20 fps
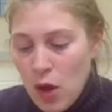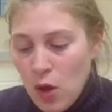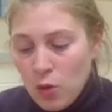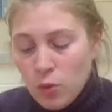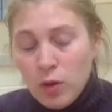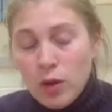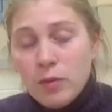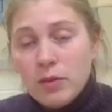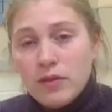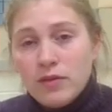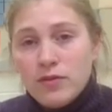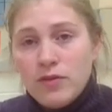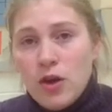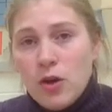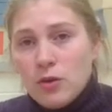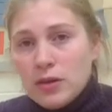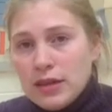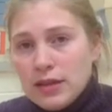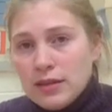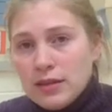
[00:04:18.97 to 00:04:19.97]
What we've
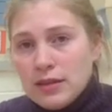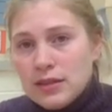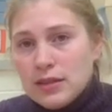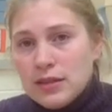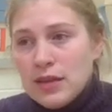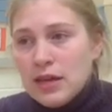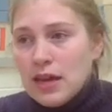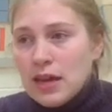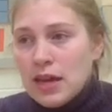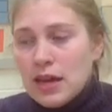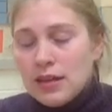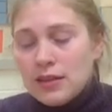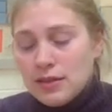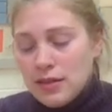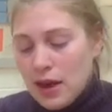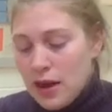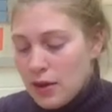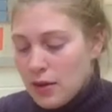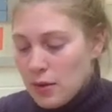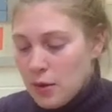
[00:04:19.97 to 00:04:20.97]
noticed is
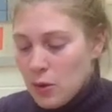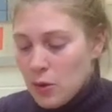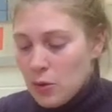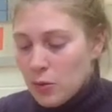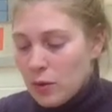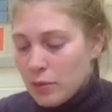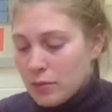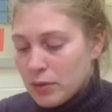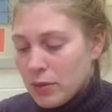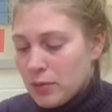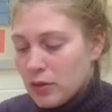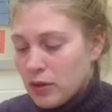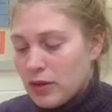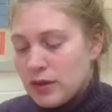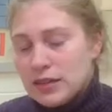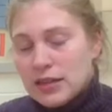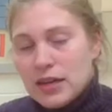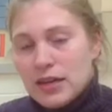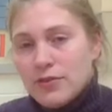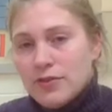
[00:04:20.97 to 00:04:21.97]
that when people are
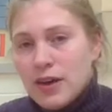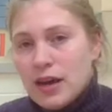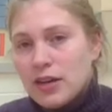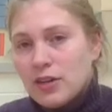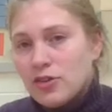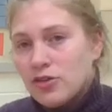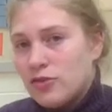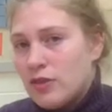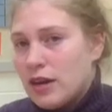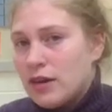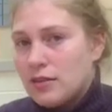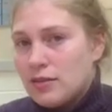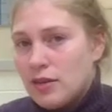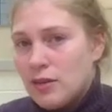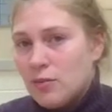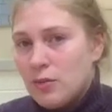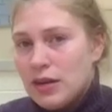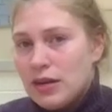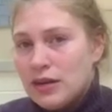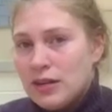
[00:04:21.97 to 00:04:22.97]
identifying strengths
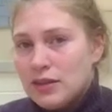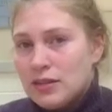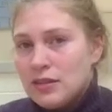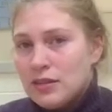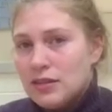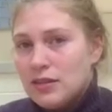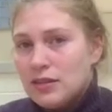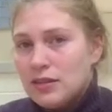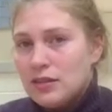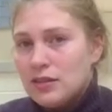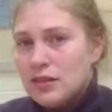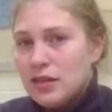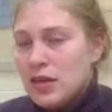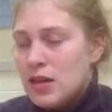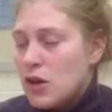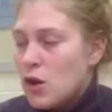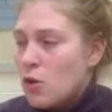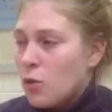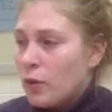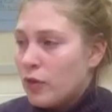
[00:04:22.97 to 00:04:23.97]
and weaknesses,
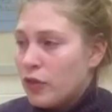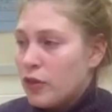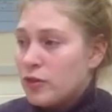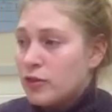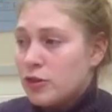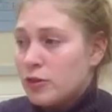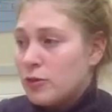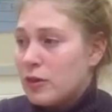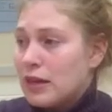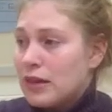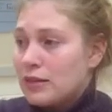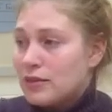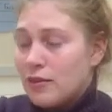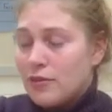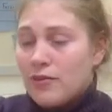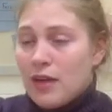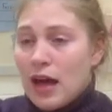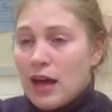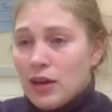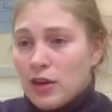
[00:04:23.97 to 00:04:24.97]
what they're doing is
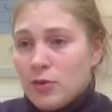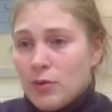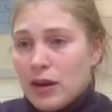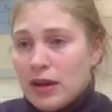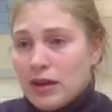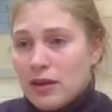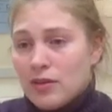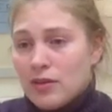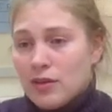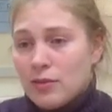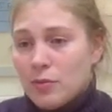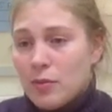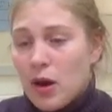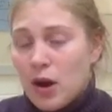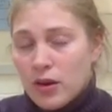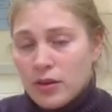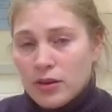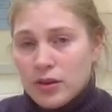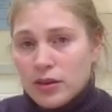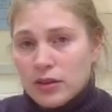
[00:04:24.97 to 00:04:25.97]
evaluating their
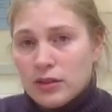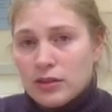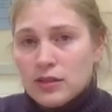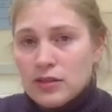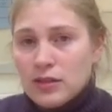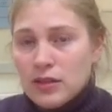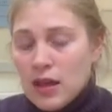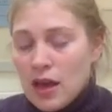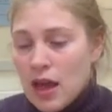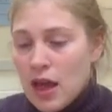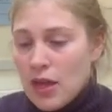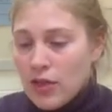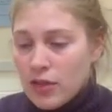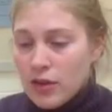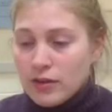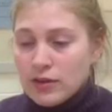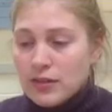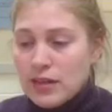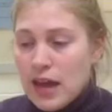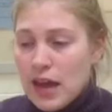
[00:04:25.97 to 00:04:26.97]
partners.
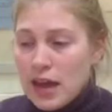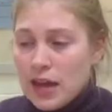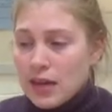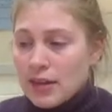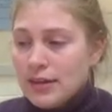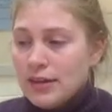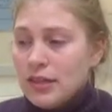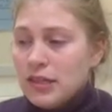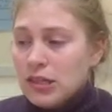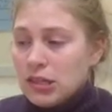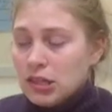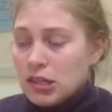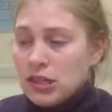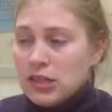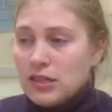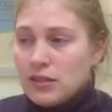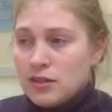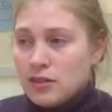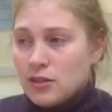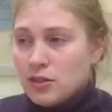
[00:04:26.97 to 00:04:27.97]
They're saying, she
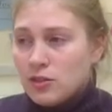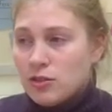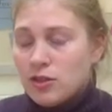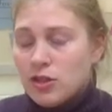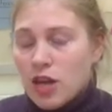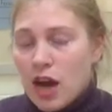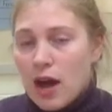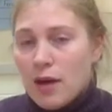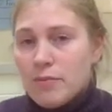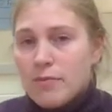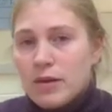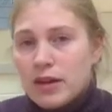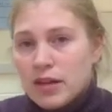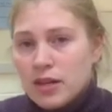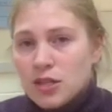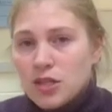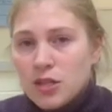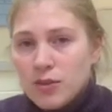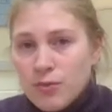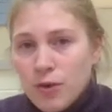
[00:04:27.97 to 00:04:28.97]
did a good job
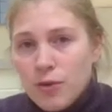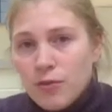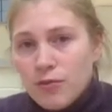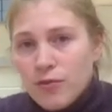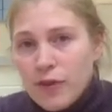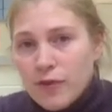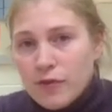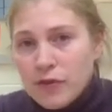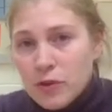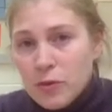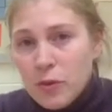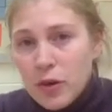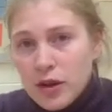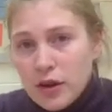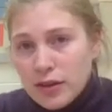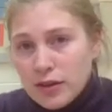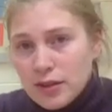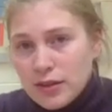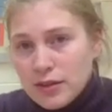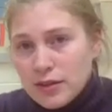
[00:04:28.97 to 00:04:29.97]
because she wrote 50
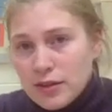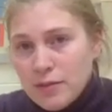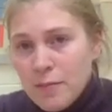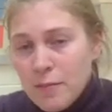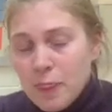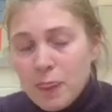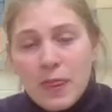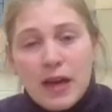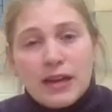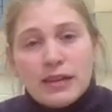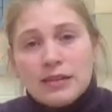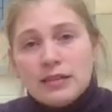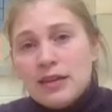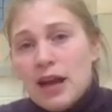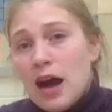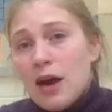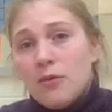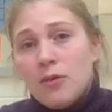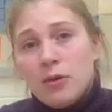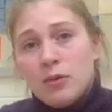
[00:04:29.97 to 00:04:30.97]
words. That is
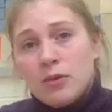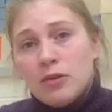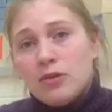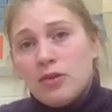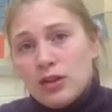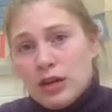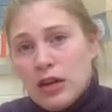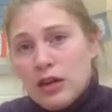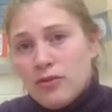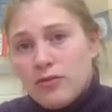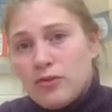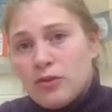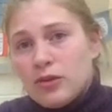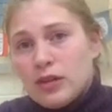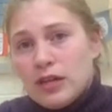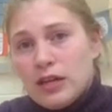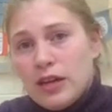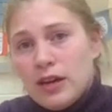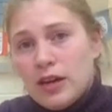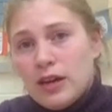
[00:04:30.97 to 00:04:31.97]
not what we're looking for
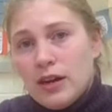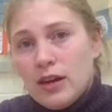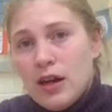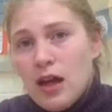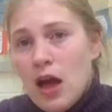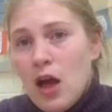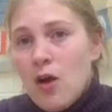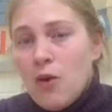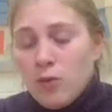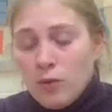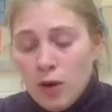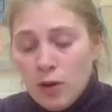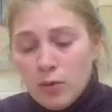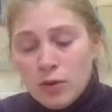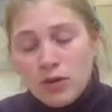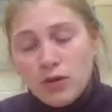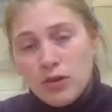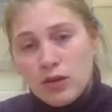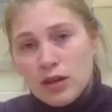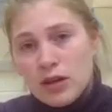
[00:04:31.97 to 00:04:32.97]
here. What we're
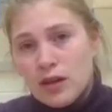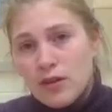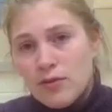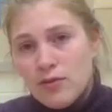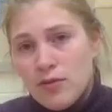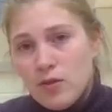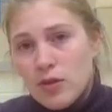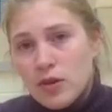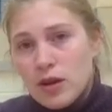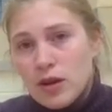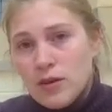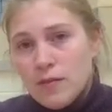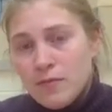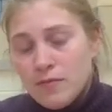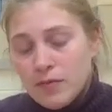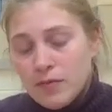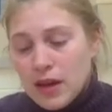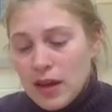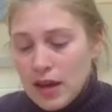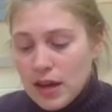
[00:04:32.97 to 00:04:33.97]
looking for
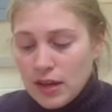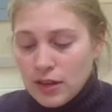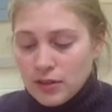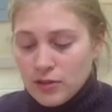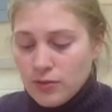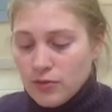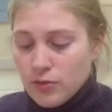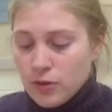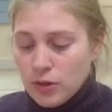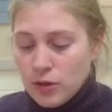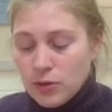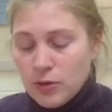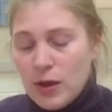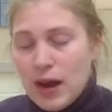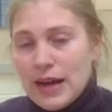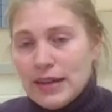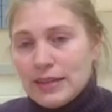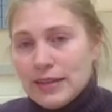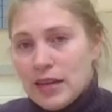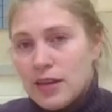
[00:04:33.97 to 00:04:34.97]
is for you to
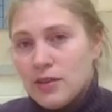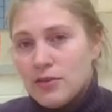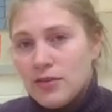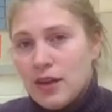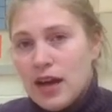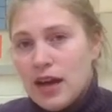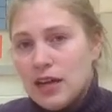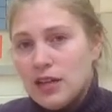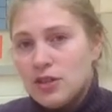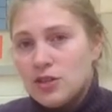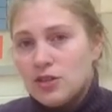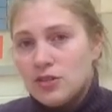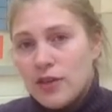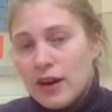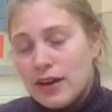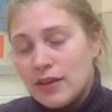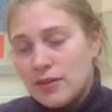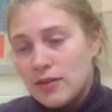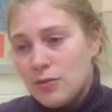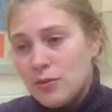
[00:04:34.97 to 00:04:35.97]
identify
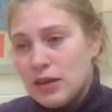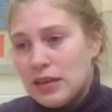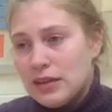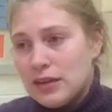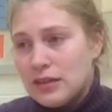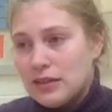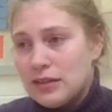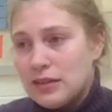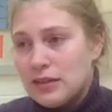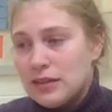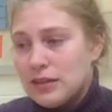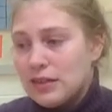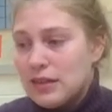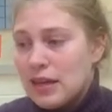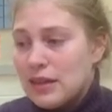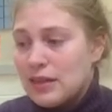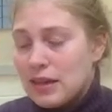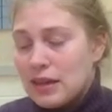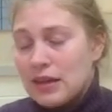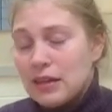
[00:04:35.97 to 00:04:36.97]
strengths and weaknesses
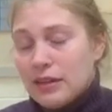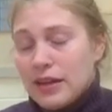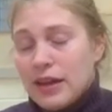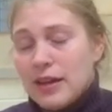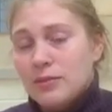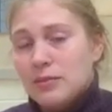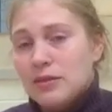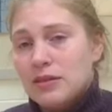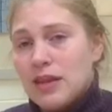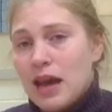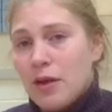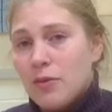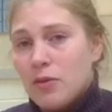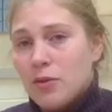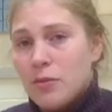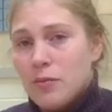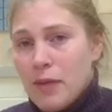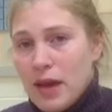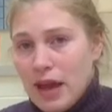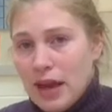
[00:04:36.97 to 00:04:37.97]
in the claims that were
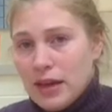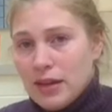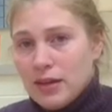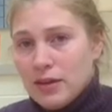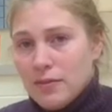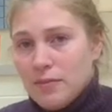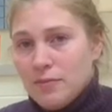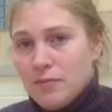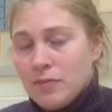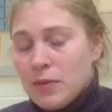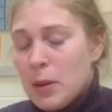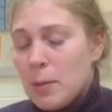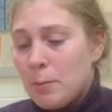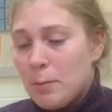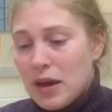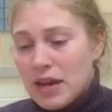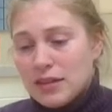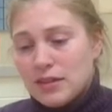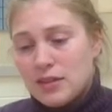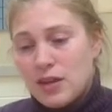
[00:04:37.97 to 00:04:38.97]
made
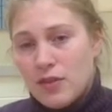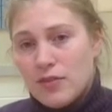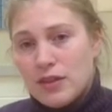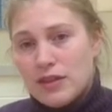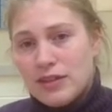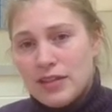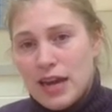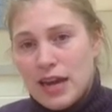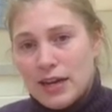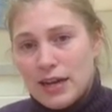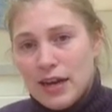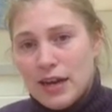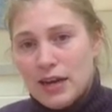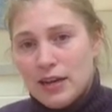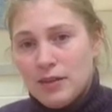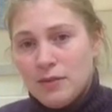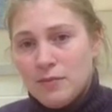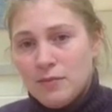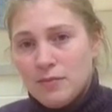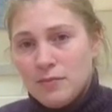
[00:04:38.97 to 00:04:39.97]
based on the data.
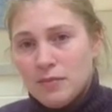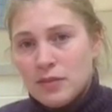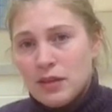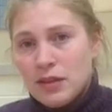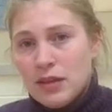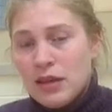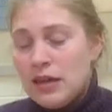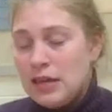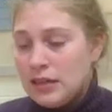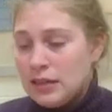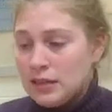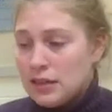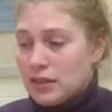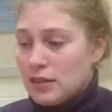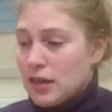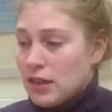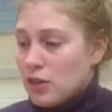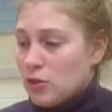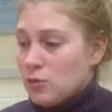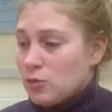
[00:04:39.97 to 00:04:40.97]
Did
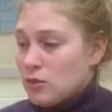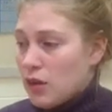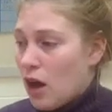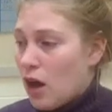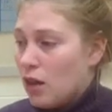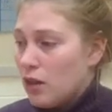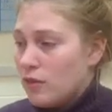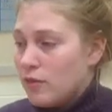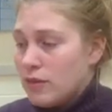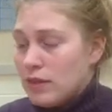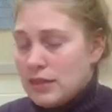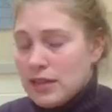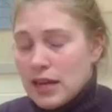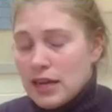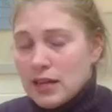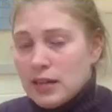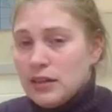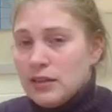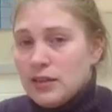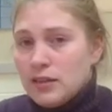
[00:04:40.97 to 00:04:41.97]
they use all of the
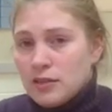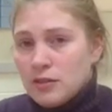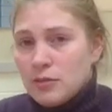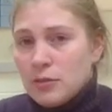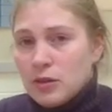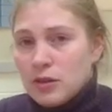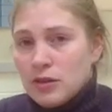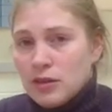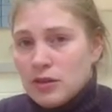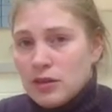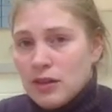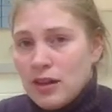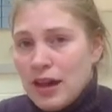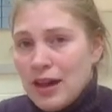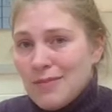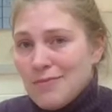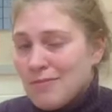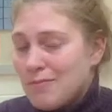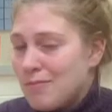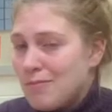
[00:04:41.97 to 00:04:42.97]
data to support their
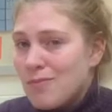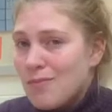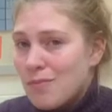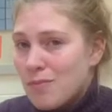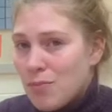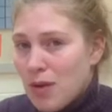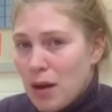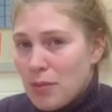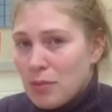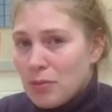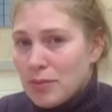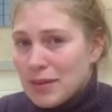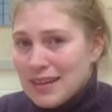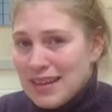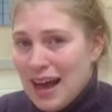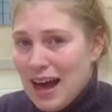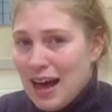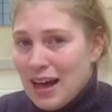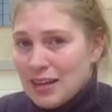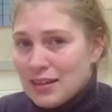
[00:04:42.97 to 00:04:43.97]
claim? Probably
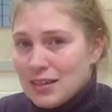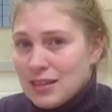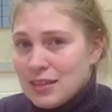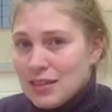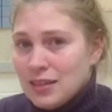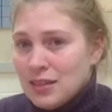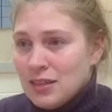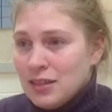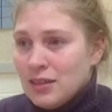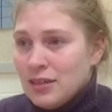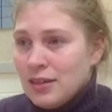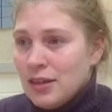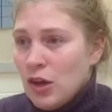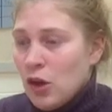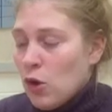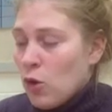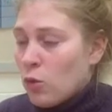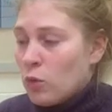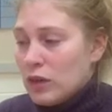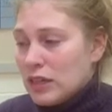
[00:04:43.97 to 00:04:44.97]
not.
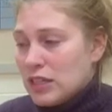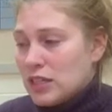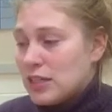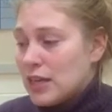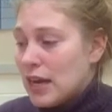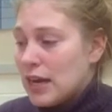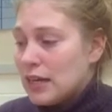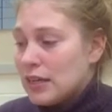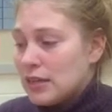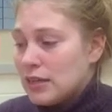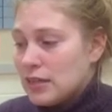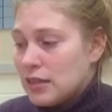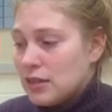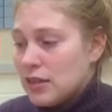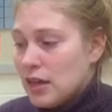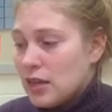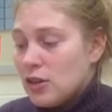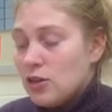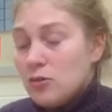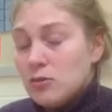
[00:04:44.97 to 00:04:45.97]
Which data did
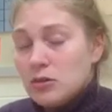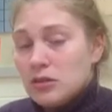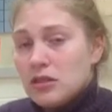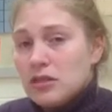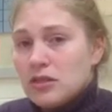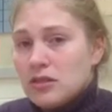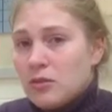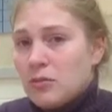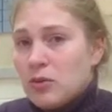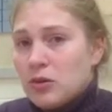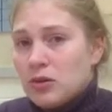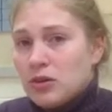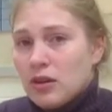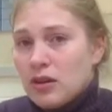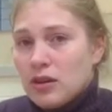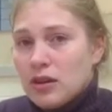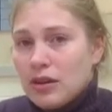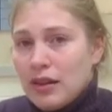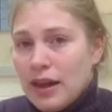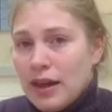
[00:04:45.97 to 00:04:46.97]
they use to support their
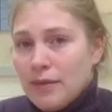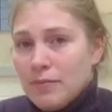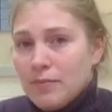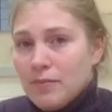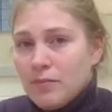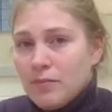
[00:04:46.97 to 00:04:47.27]
claim?